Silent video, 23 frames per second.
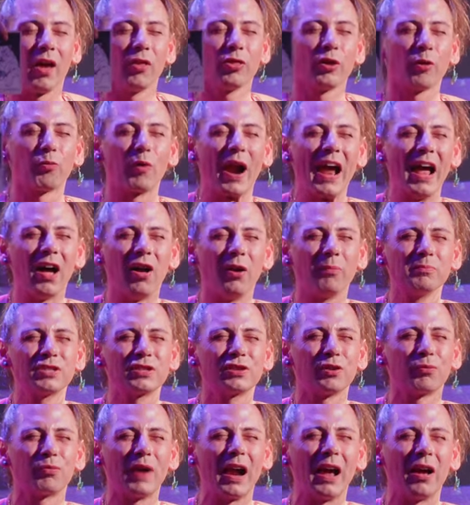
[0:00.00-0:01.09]
the realms,
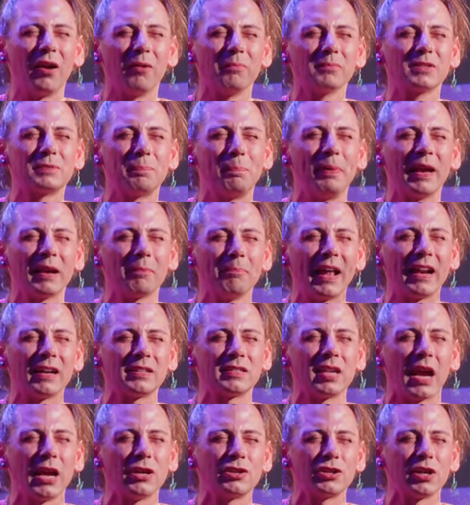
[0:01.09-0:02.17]
the realms, big
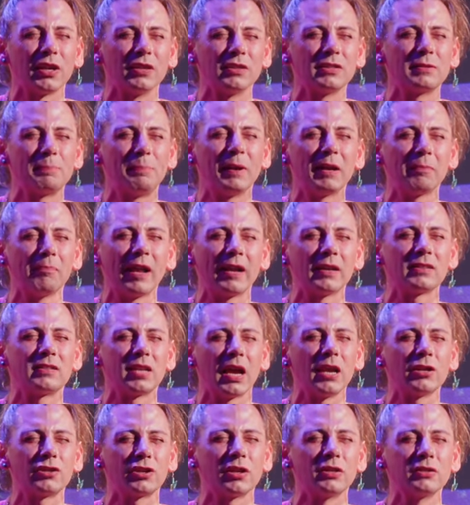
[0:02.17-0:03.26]
meditations, big
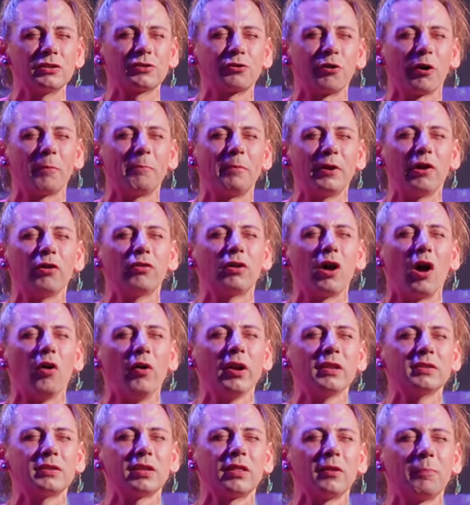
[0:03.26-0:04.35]
meditations, Scorpio. Go
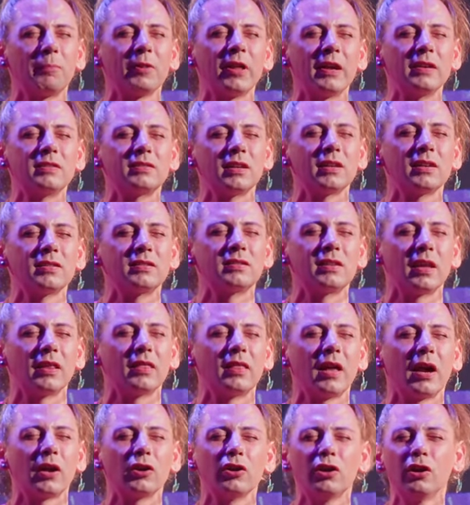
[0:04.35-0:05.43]
into the places
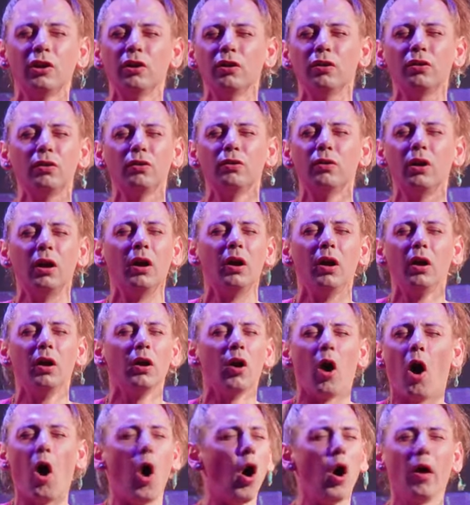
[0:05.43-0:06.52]
that you
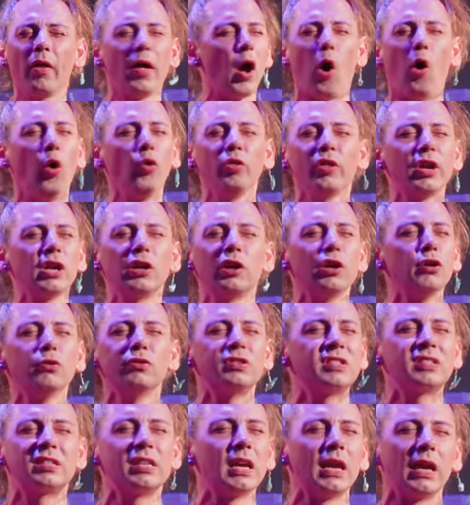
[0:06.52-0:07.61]
that only you
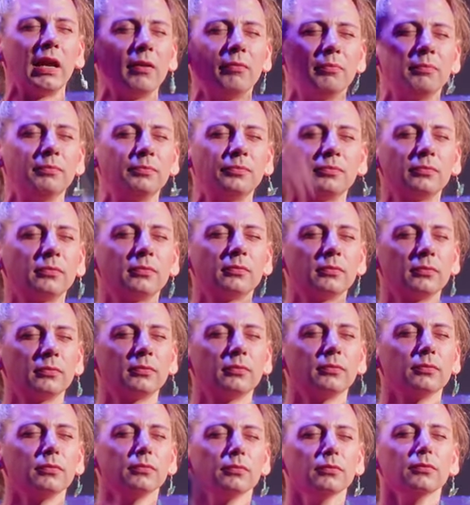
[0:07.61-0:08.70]
see.
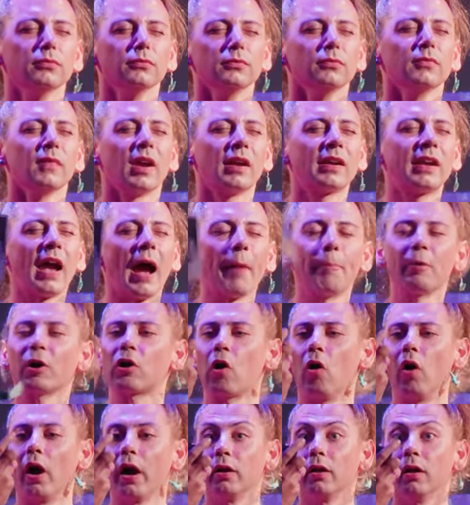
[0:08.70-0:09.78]

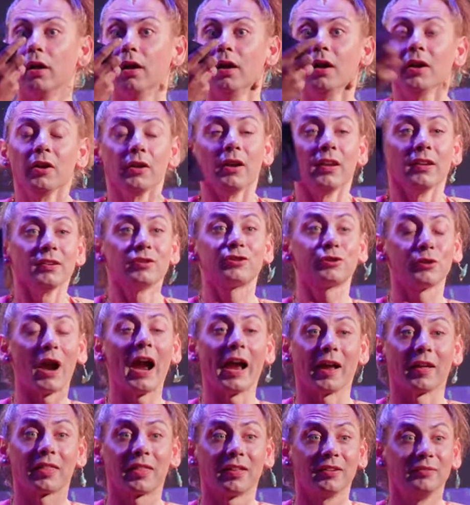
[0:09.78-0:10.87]
Capricorn,
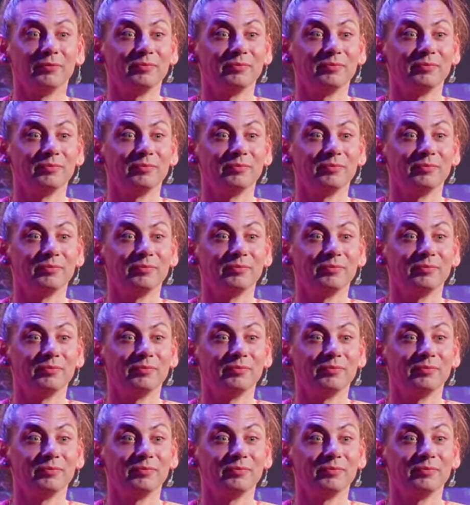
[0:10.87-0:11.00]
strength,